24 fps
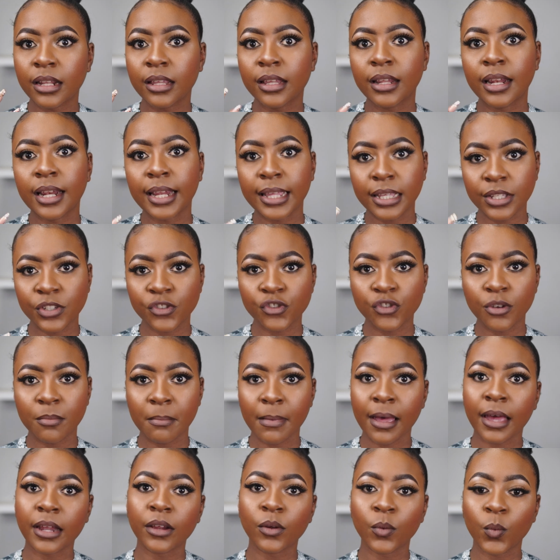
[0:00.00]
the less
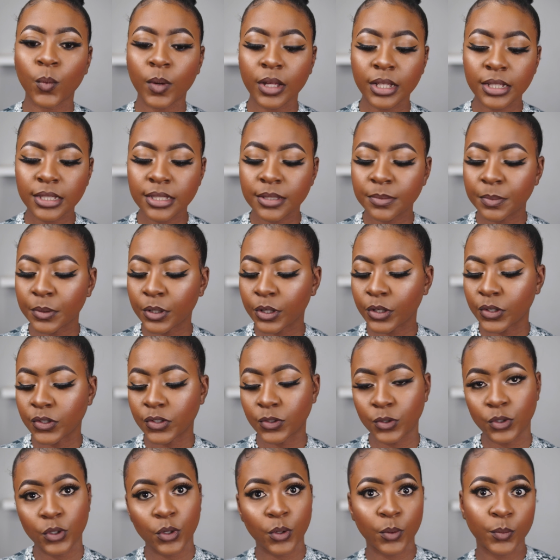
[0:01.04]
dramatic ones
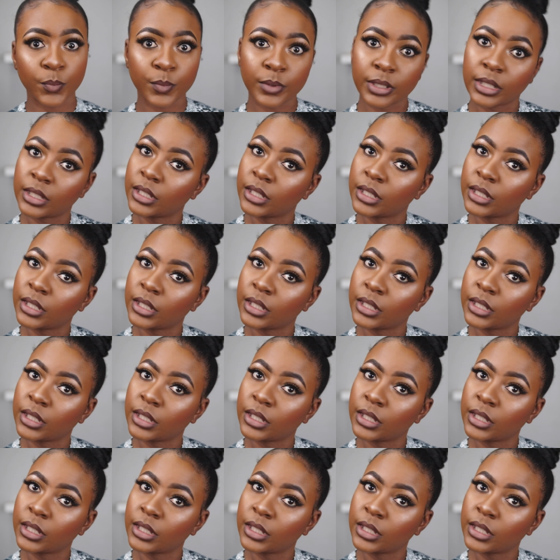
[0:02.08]
because, you know,